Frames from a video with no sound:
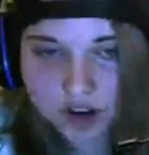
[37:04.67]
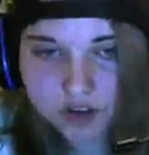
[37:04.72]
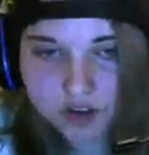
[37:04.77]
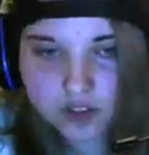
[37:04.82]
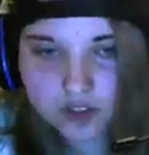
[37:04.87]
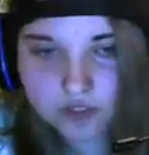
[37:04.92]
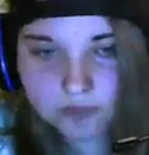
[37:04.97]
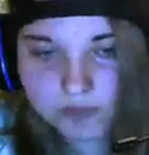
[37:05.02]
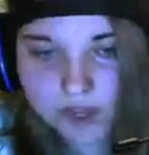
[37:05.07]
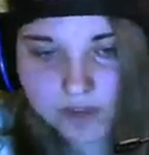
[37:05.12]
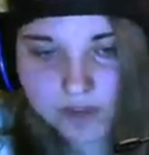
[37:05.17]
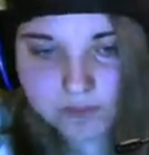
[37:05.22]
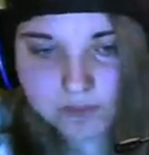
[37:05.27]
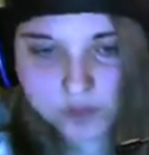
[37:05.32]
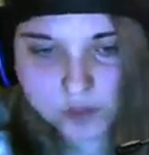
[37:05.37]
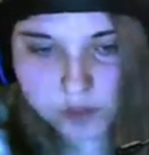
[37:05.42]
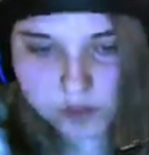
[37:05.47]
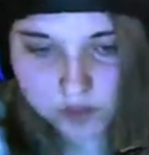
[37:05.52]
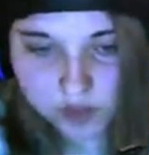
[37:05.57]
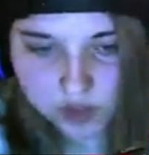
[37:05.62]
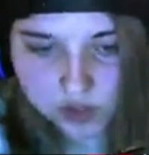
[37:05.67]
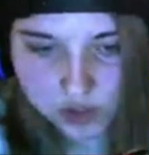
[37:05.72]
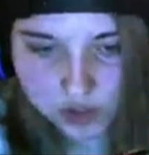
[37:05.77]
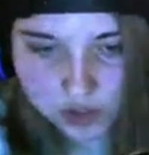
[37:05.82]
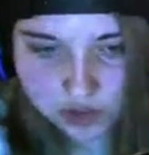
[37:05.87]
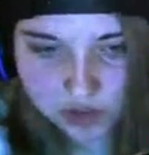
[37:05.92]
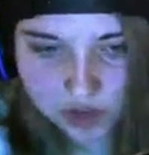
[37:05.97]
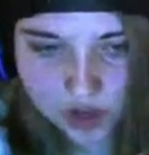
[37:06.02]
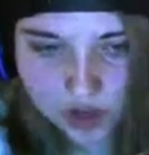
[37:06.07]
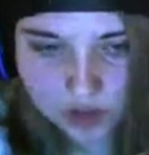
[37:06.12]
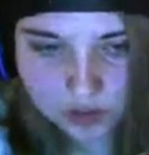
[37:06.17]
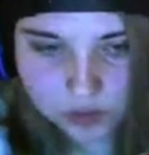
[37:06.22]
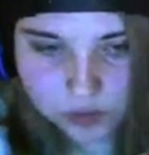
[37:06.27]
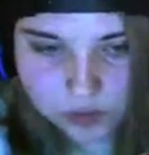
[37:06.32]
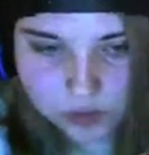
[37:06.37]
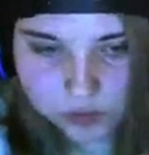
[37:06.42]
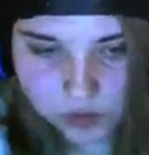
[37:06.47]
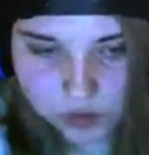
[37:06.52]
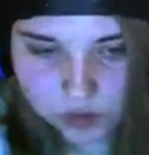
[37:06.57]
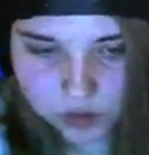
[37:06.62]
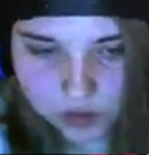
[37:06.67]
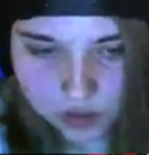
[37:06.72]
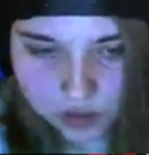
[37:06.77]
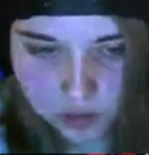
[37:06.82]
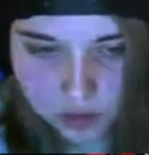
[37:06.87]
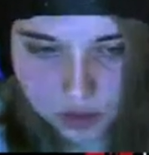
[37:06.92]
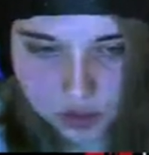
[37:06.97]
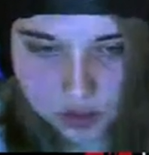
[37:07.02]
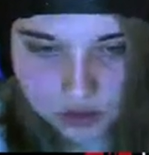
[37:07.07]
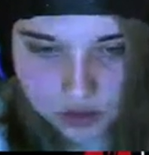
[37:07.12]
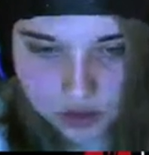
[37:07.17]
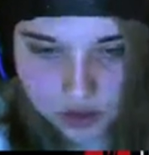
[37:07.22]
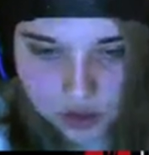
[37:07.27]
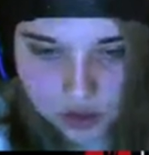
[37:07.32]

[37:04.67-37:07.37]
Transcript: I'm not supposed to be shooting a rock. I'm supposed to be shooting a where'd you go?